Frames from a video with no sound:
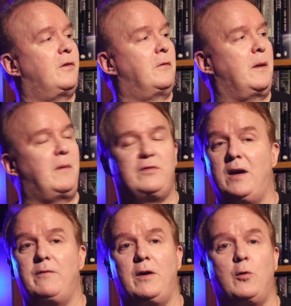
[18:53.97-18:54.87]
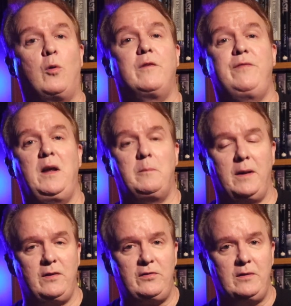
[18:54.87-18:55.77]
So they must have a core fan
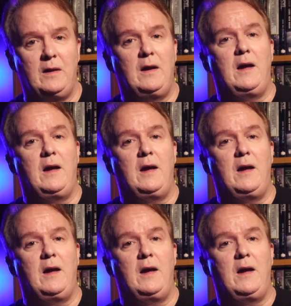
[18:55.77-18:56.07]
base.